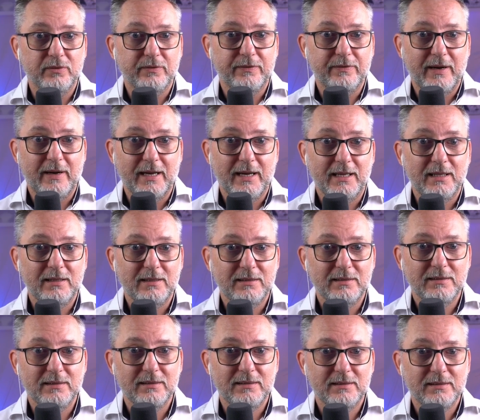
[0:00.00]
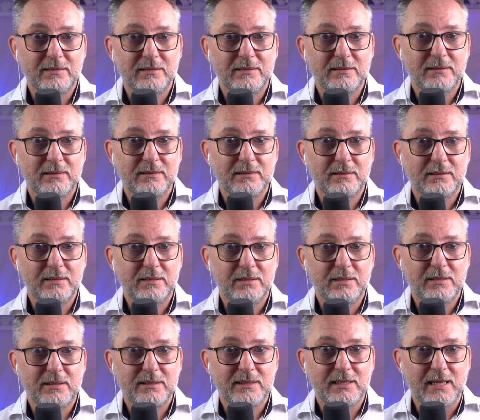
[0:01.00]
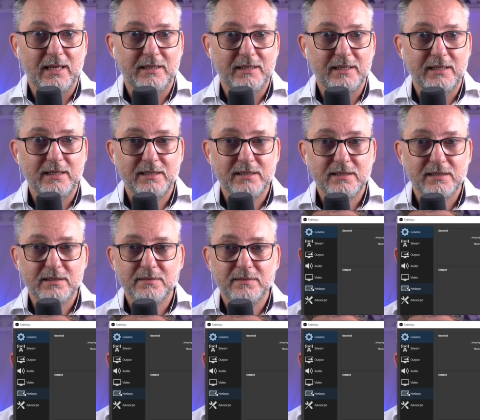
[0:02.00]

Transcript: File, Settings,